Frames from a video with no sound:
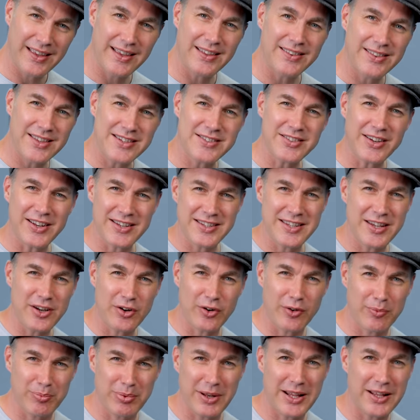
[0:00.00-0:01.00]
This idea
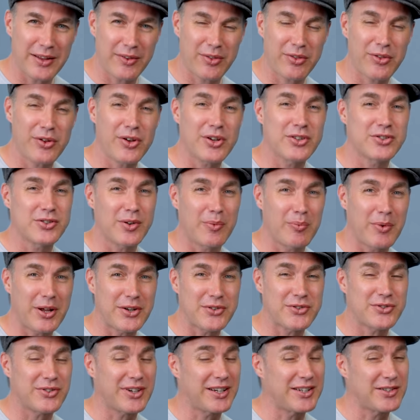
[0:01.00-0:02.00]
of playing thirds on one
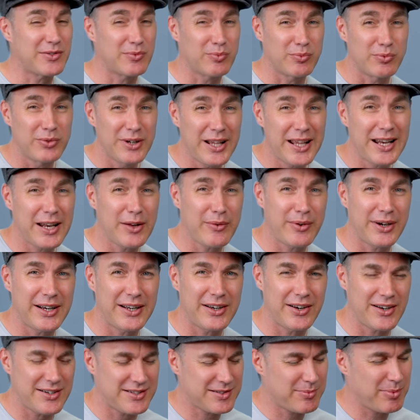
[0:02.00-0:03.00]
string is really, really
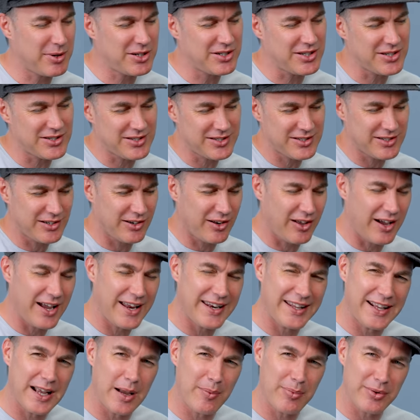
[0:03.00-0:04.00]
nice, especially
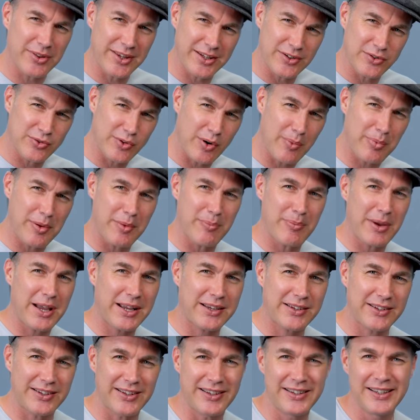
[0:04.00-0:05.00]
sliding up and then dropping
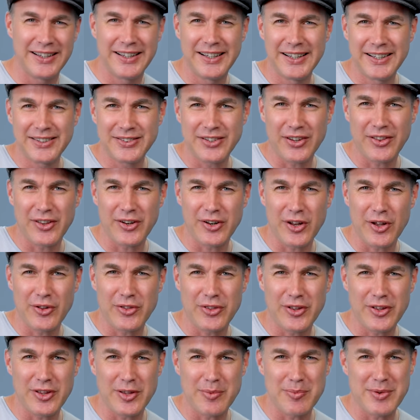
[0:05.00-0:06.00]
back to the note
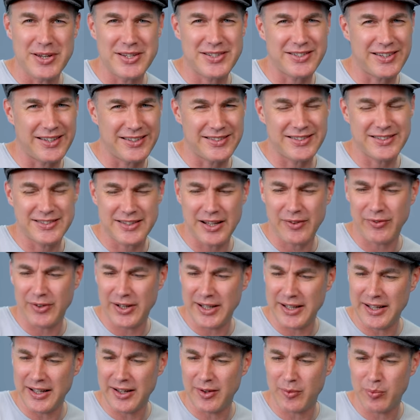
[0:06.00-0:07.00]
that you missed. It's
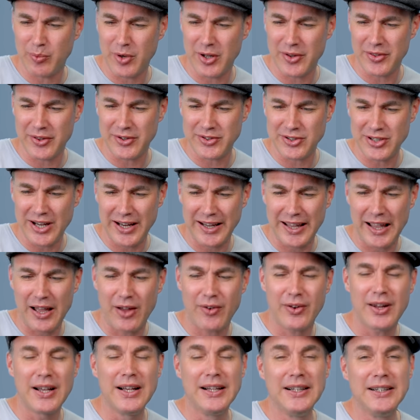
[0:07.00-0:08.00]
definitely worth a check
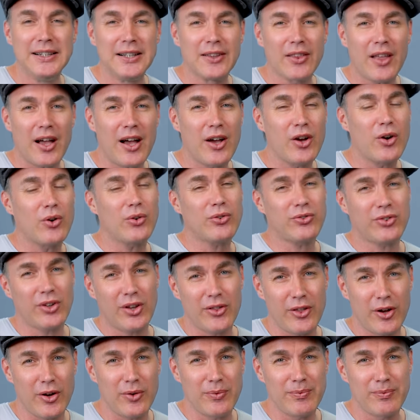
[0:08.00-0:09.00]
out. I also,
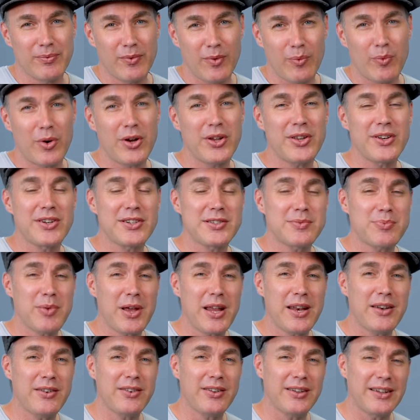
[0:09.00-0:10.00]
though, want you to
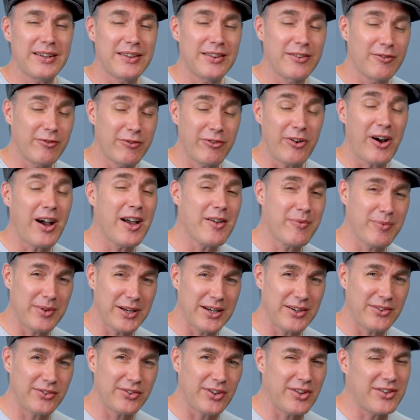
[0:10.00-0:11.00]
spend 5
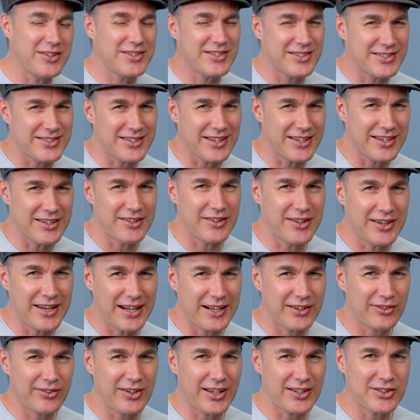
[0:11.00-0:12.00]
minutes. So this is the
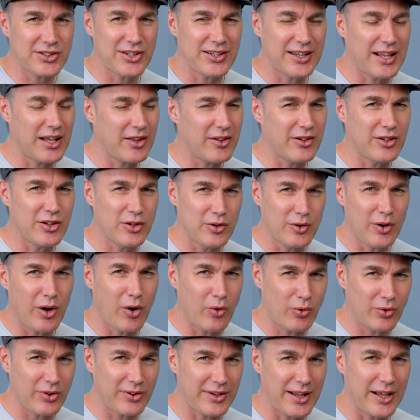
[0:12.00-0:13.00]
next section now that you
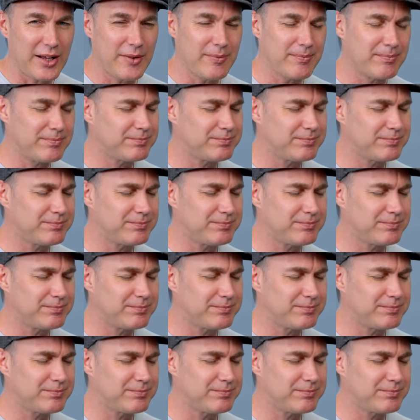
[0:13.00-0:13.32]
alternate.